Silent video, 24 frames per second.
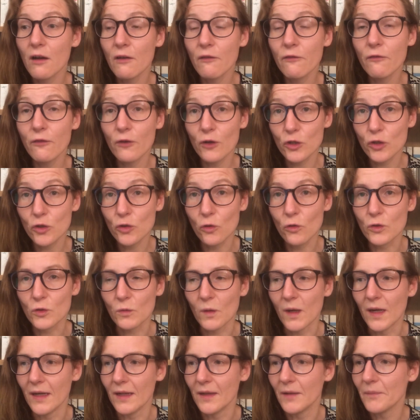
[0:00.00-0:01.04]
For a short
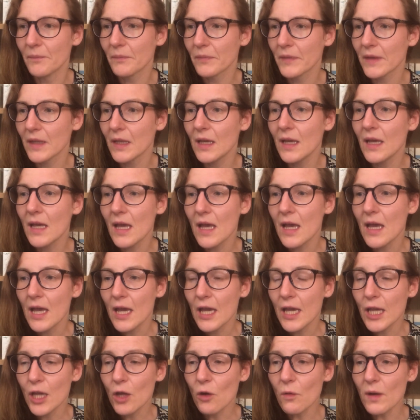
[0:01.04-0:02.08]
while.
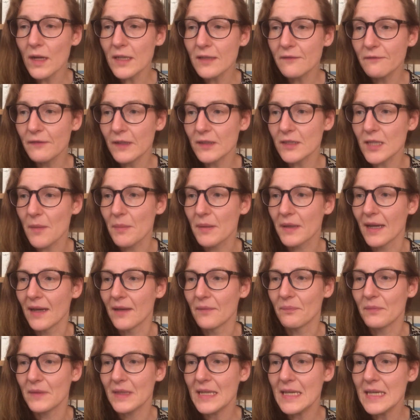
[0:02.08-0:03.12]
He always filled up
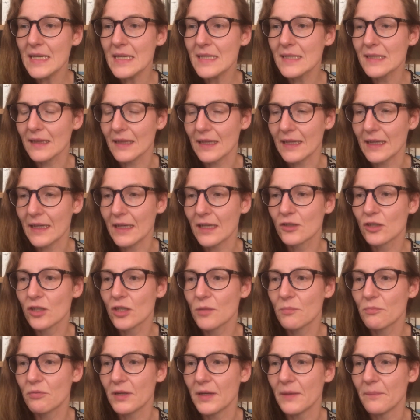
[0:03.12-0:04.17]
again, easily and to
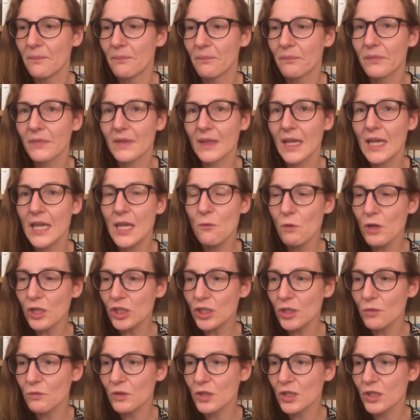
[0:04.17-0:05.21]
the brim. He
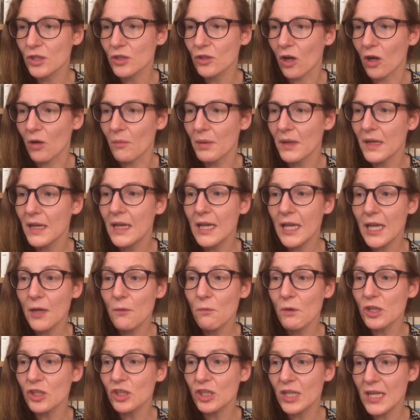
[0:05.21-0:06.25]
wished it would stop. He
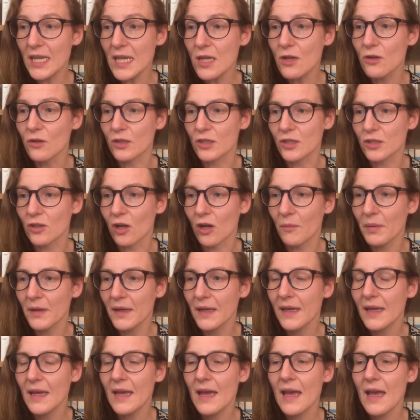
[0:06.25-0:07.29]
wished he could stop.
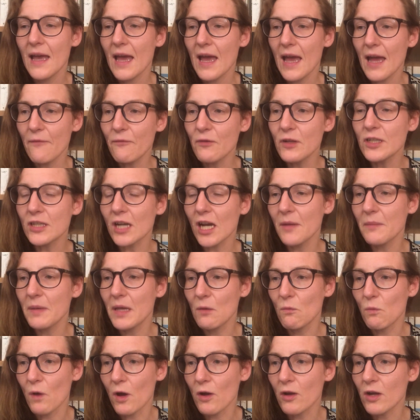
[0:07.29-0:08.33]
Every time
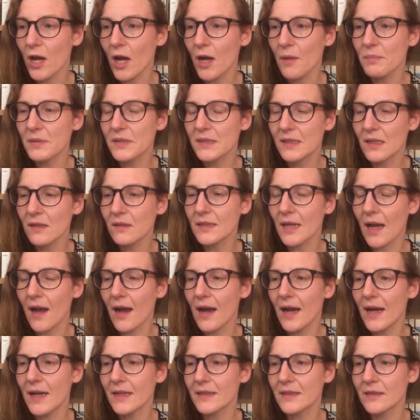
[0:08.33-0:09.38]
he woke up, still
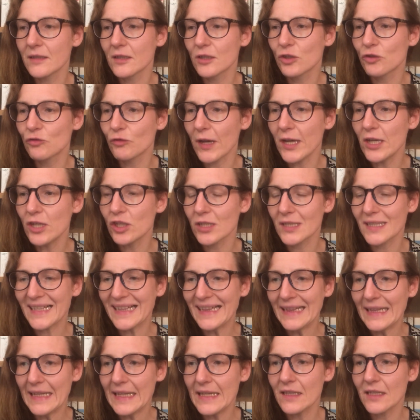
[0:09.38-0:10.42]
tired, in a stranger's
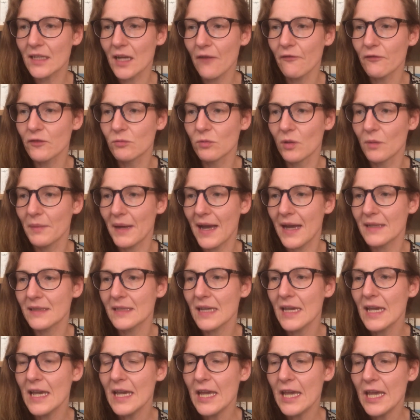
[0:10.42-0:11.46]
clean, comfortable
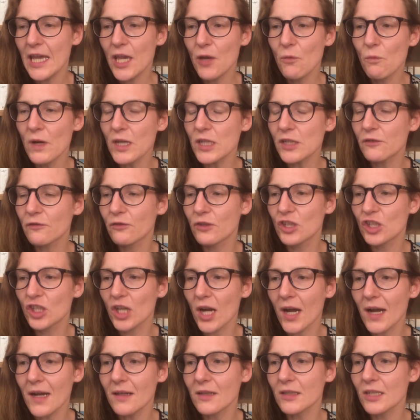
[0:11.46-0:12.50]
bed, he wished for a
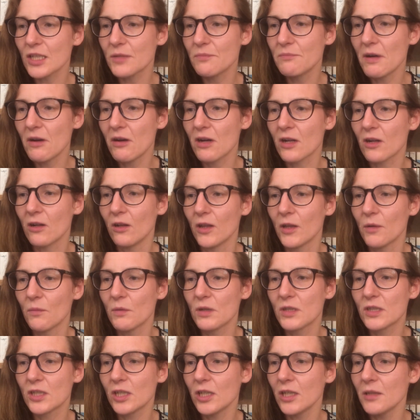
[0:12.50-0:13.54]
childish miracle that
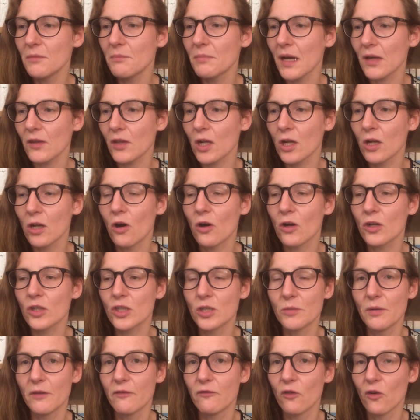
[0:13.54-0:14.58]
would turn back the clock
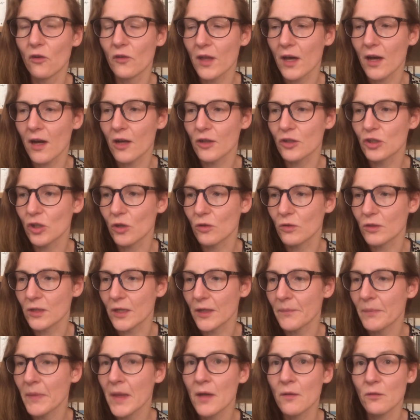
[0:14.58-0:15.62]
to before the hard
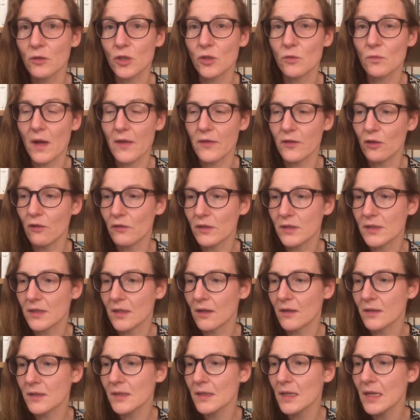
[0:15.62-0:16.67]
shoulder, which is where the novel
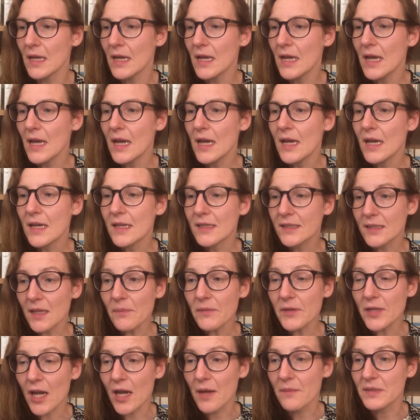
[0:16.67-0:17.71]
starts.
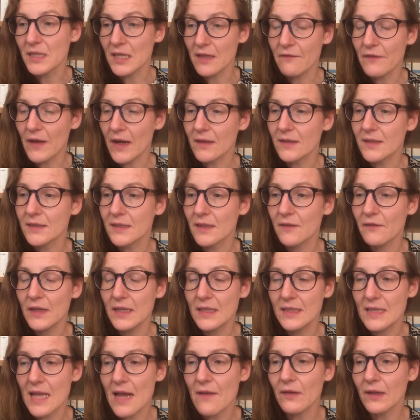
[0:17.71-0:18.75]
Sometimes he felt as if
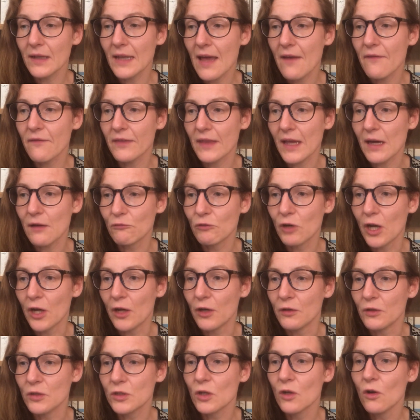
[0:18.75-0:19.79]
he'd never left that
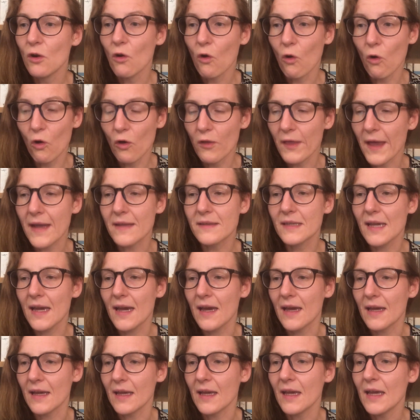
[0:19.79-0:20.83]
road, or that
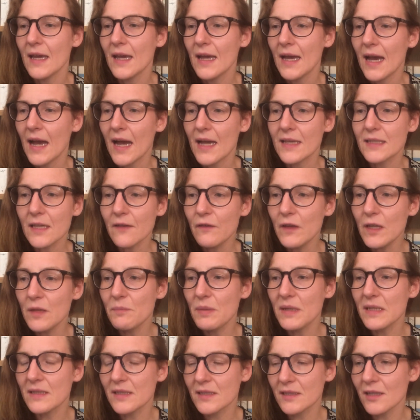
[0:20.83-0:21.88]
day, as if he'd
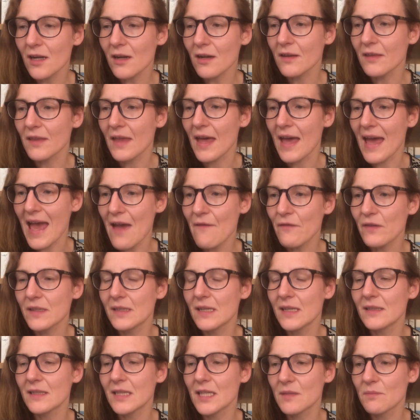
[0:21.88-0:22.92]
been stuck there ever
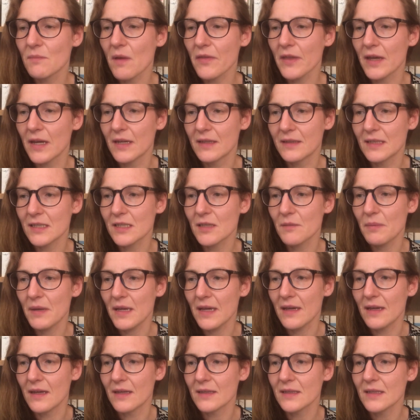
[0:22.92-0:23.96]
since his mother had
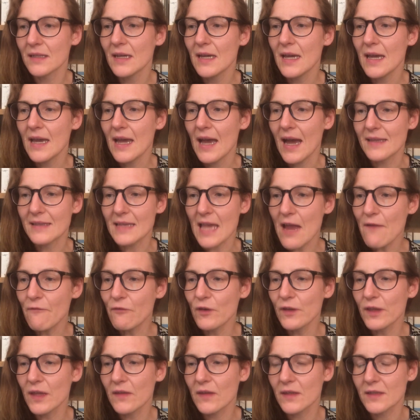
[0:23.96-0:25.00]
disappeared, and
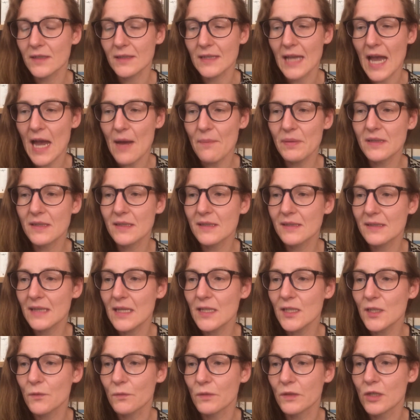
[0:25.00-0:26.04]
everything that had happened
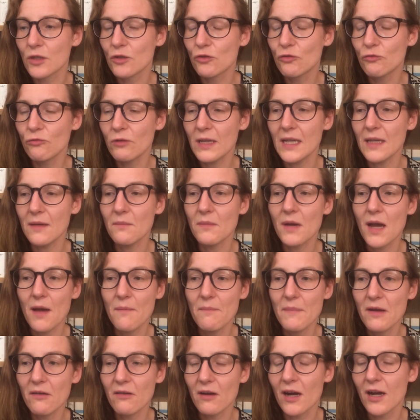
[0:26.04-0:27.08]
since was a dream, a
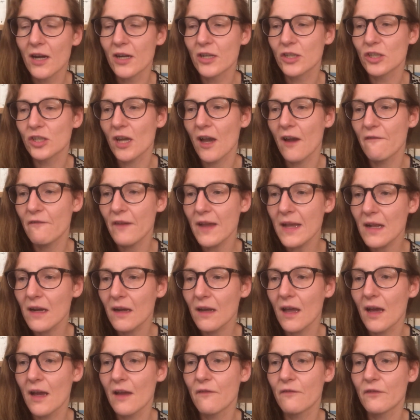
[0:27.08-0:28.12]
mirage, a fake
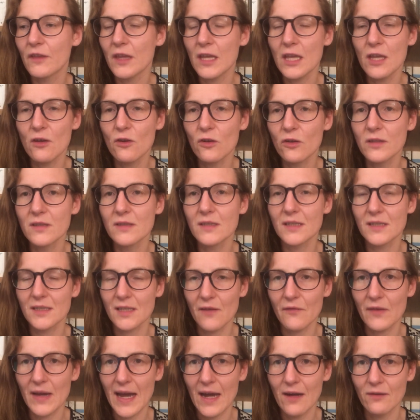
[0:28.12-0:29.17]
life that he couldn't
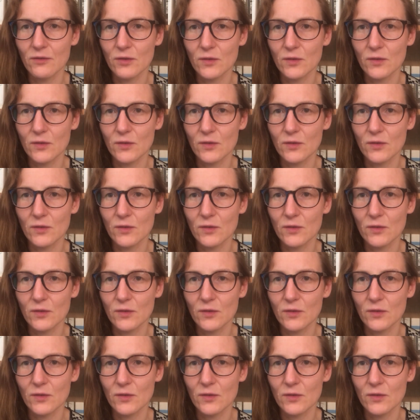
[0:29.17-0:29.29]
discover how